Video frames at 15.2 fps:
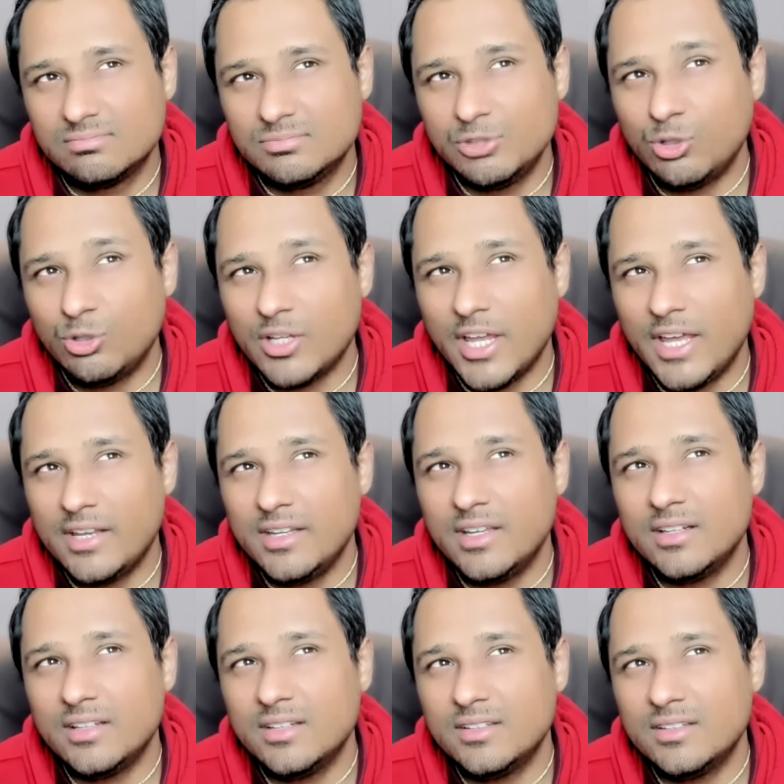your
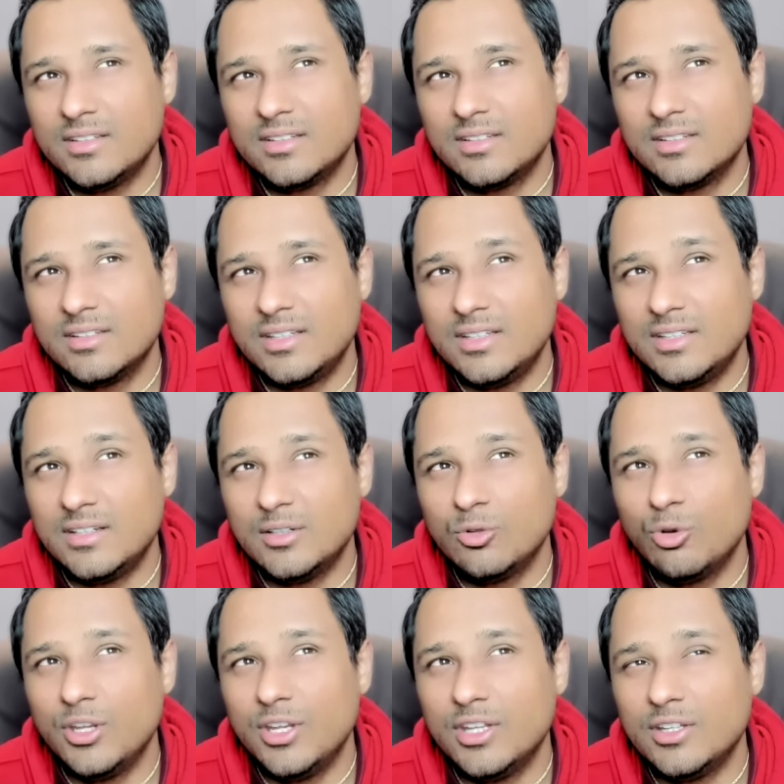career is either
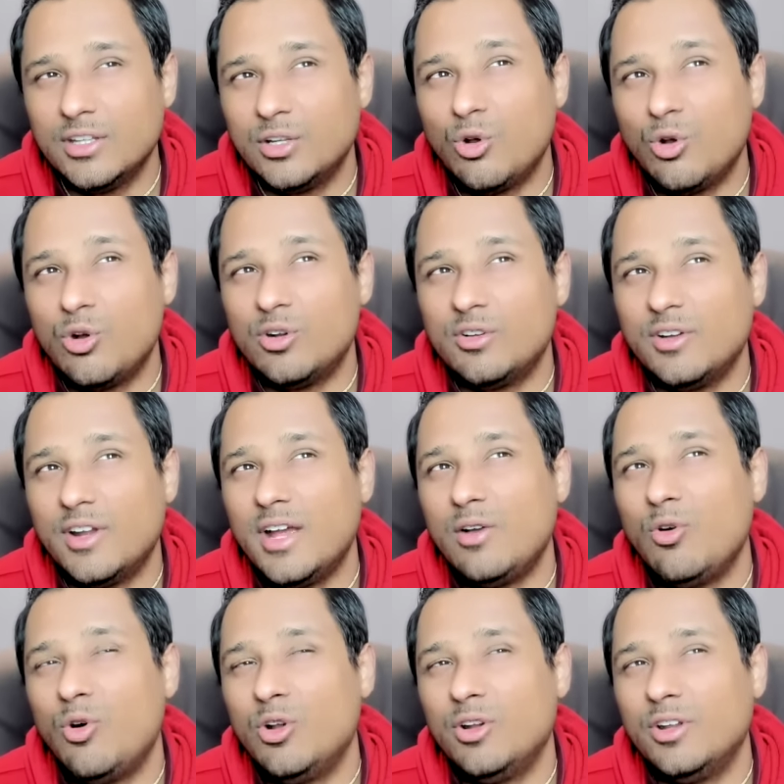going in the wrong track
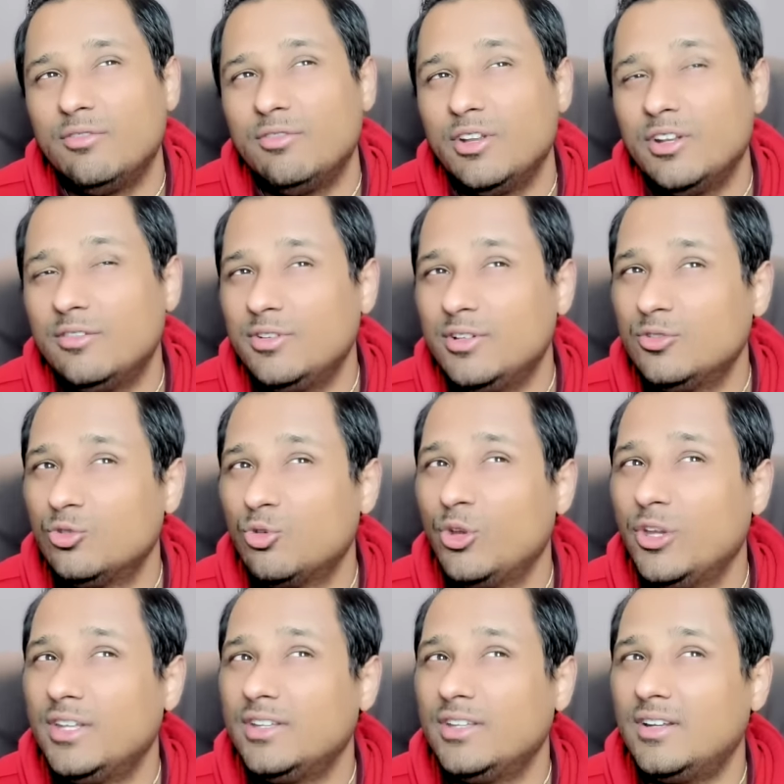or even if it's
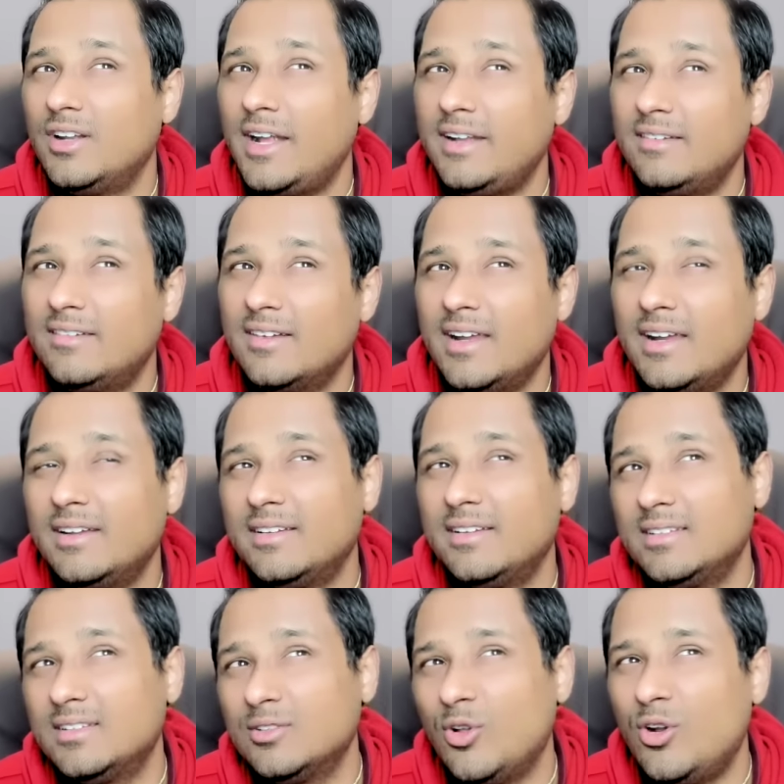going in the right track it
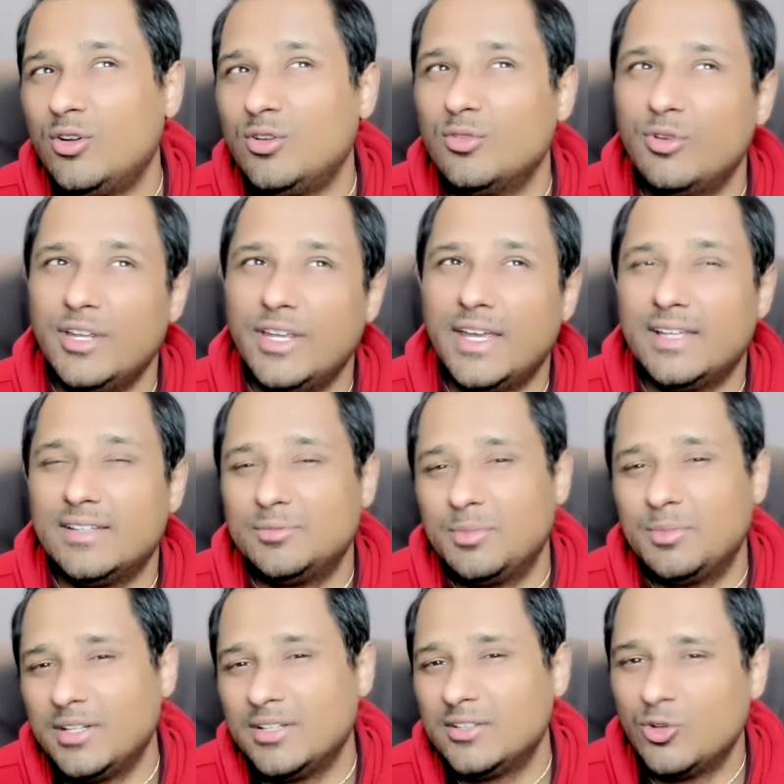is not going as
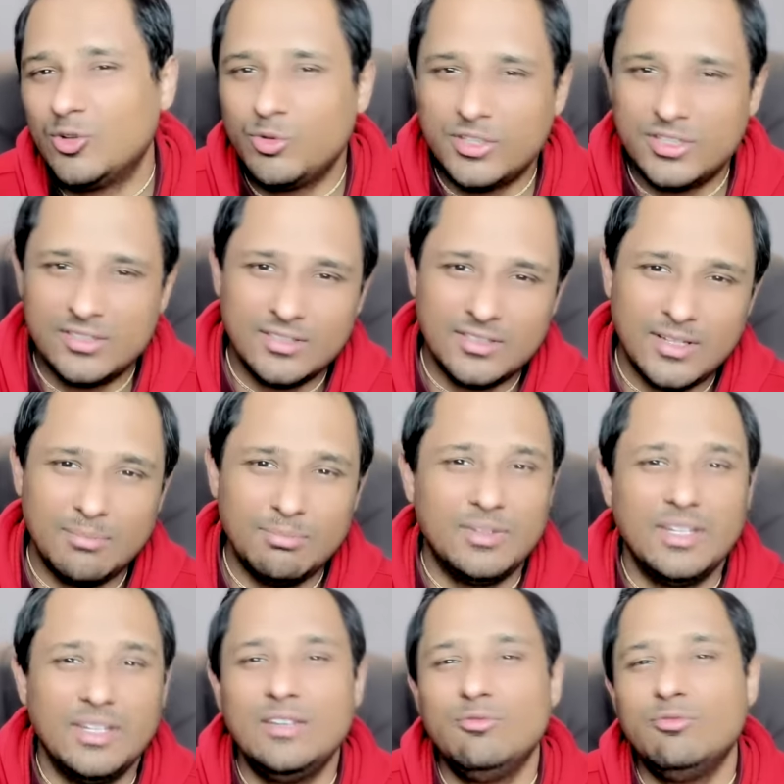far as you wish
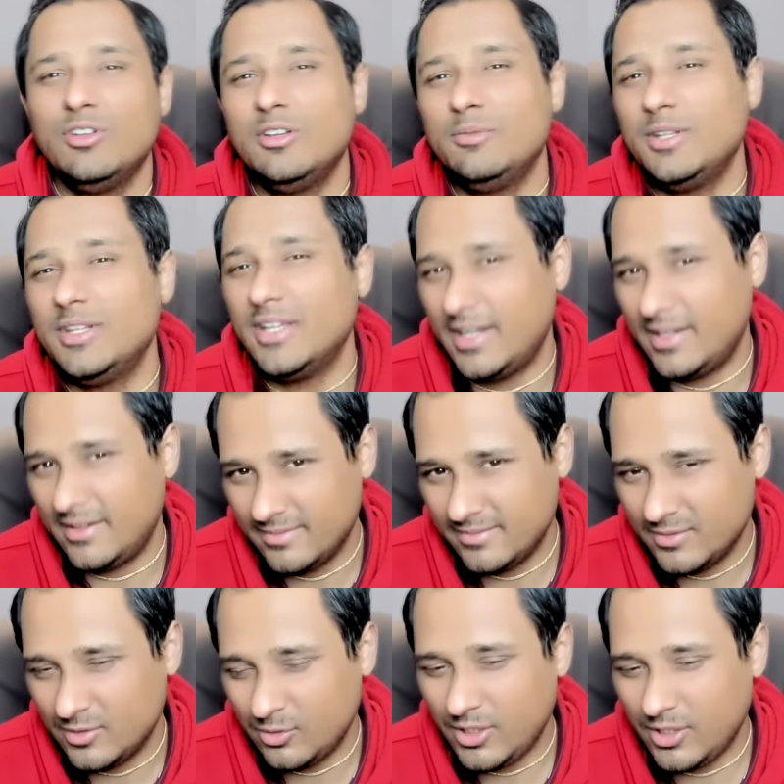something will be there
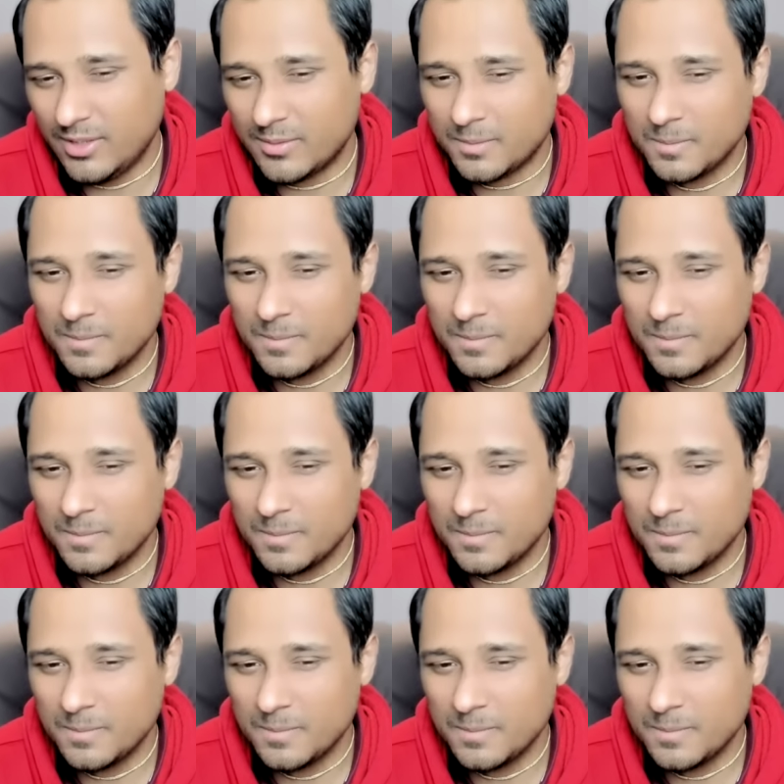okay